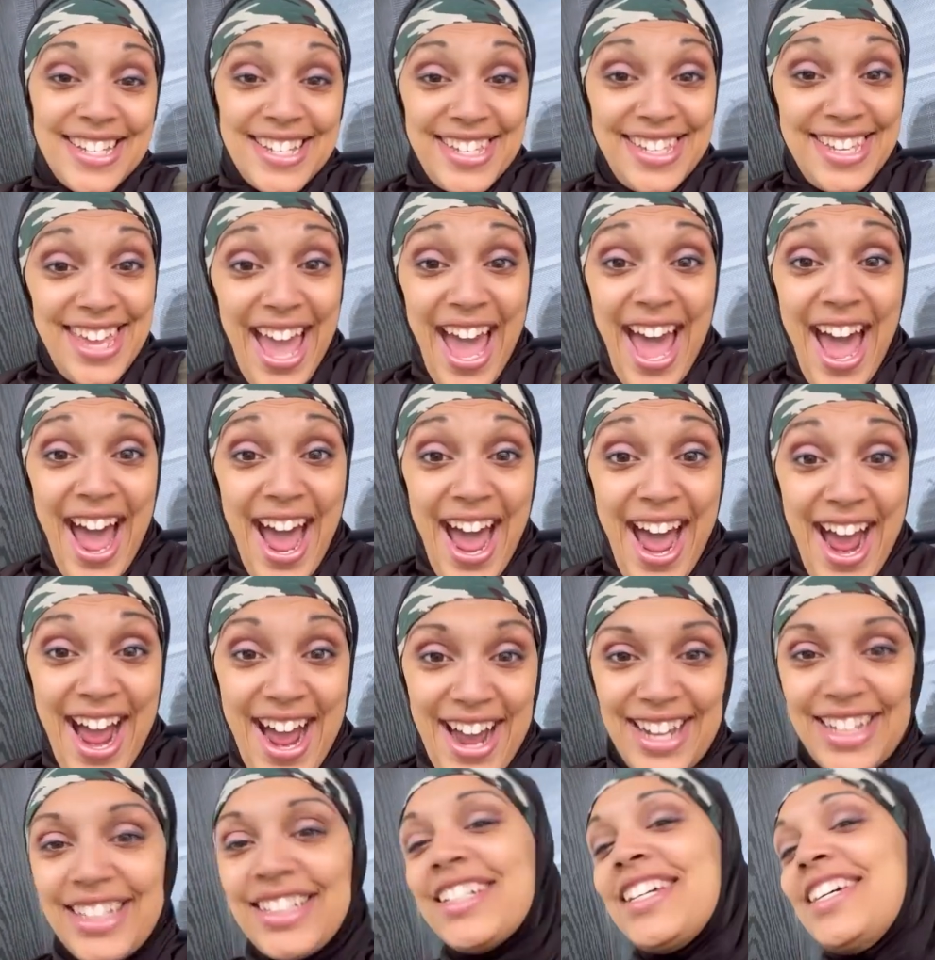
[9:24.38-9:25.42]

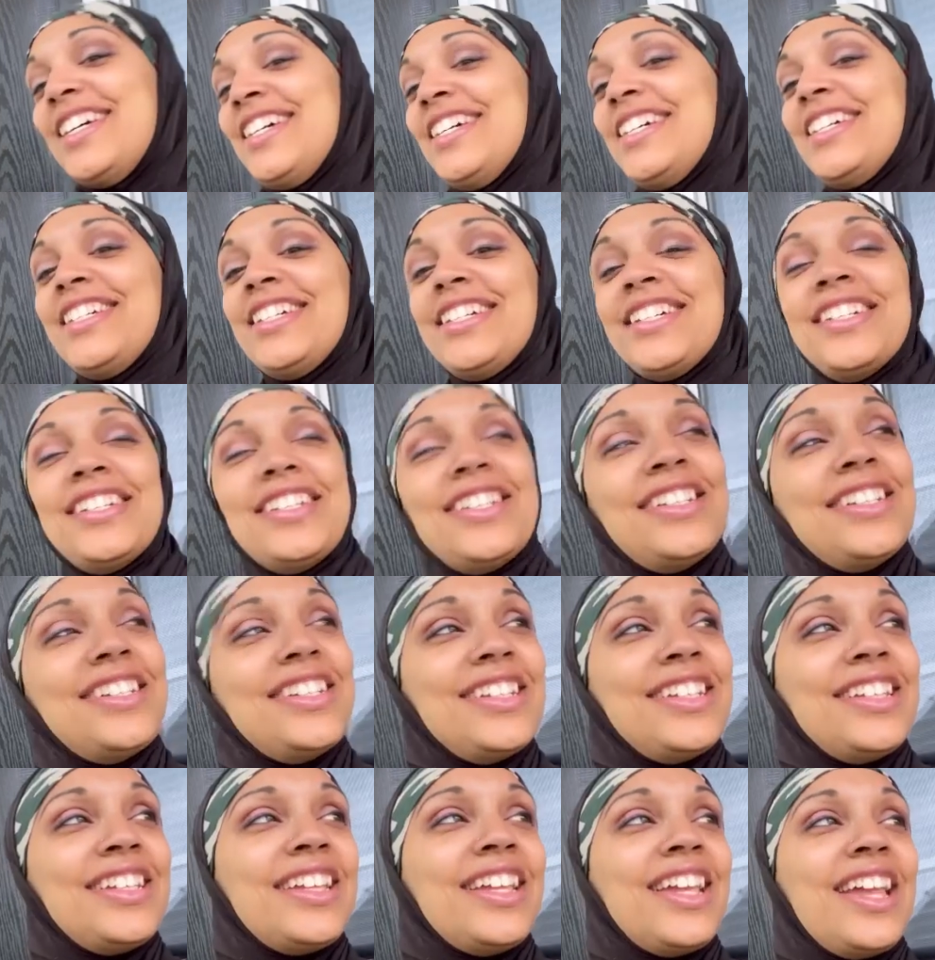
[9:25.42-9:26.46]
Yeah.
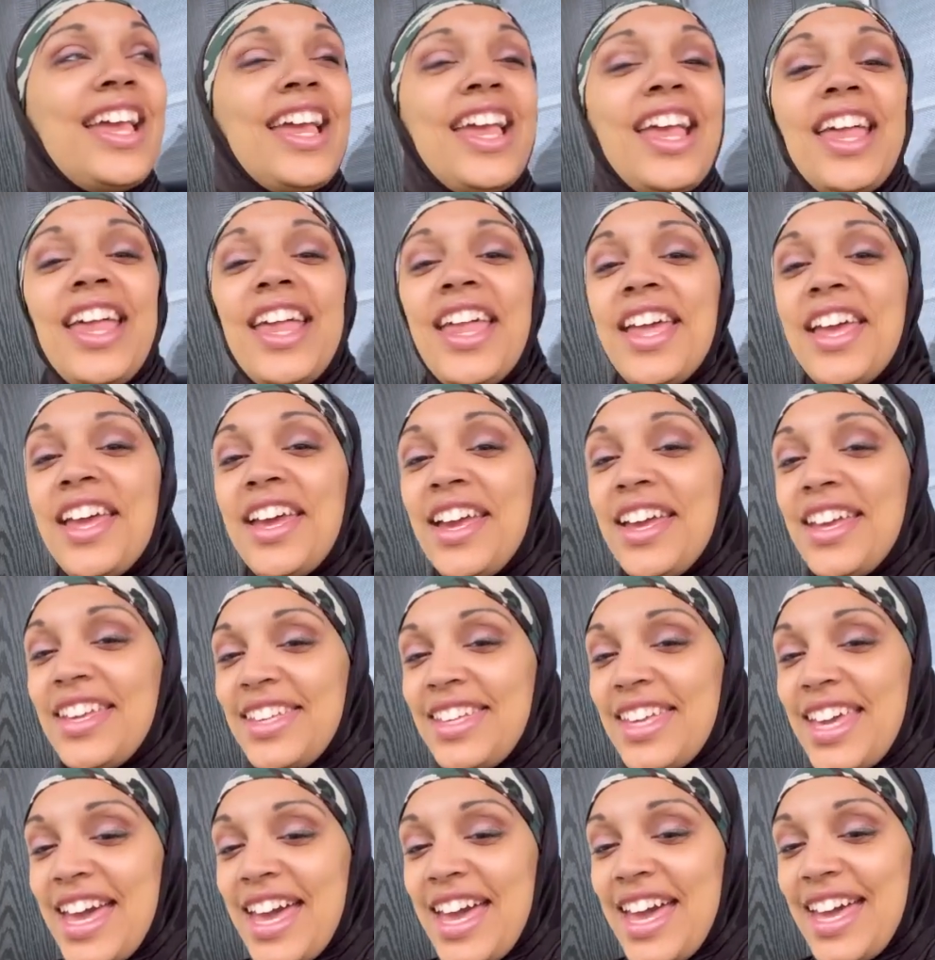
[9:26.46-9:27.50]

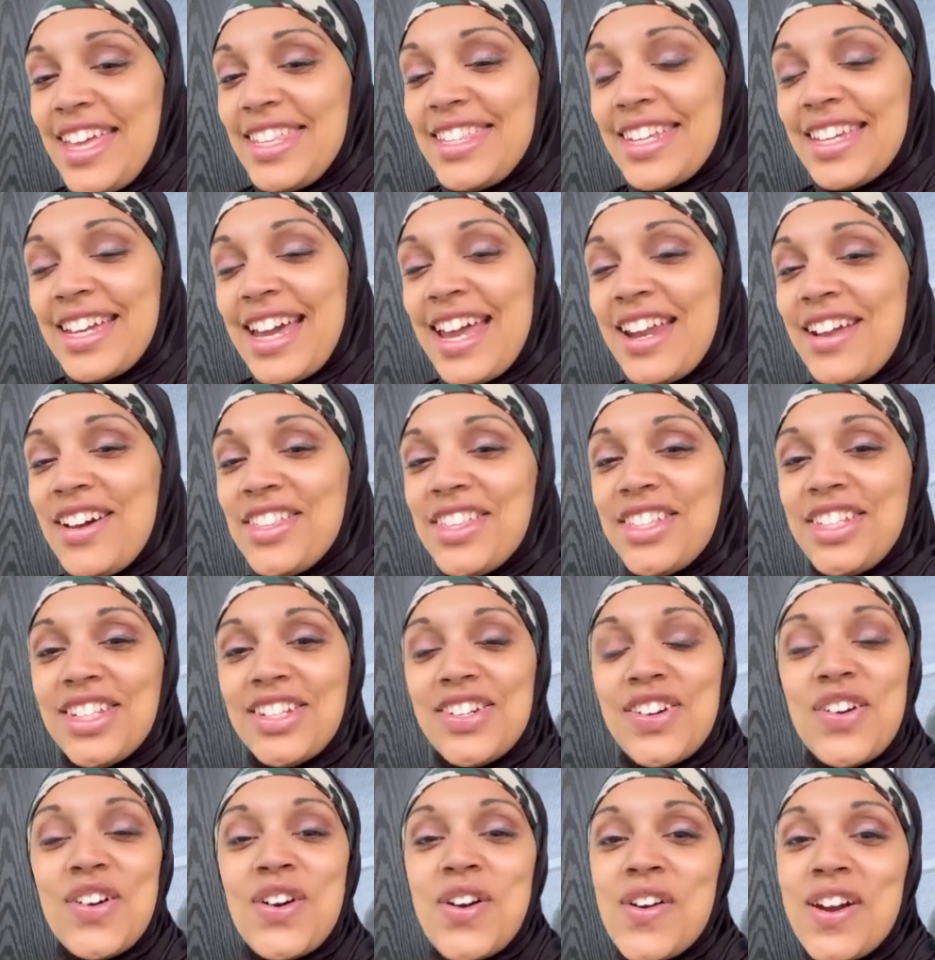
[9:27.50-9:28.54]
Yes, I got all the
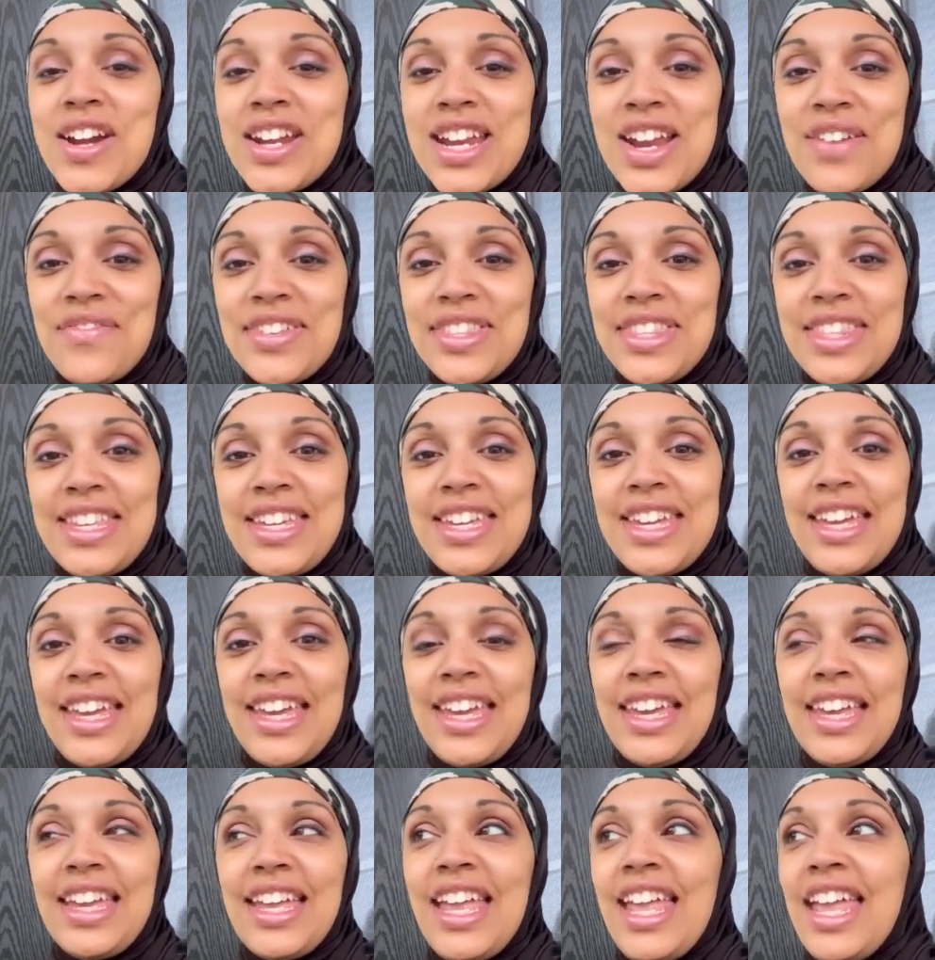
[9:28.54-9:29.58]
decor and
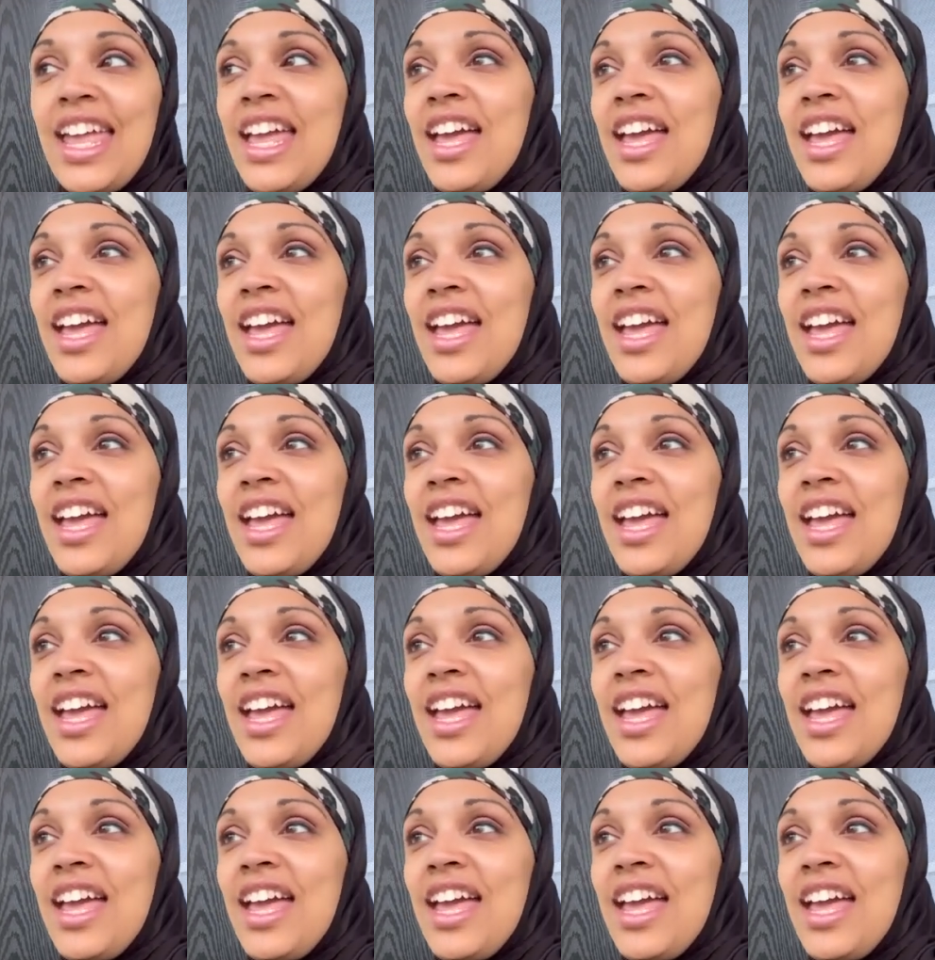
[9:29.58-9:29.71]
everything.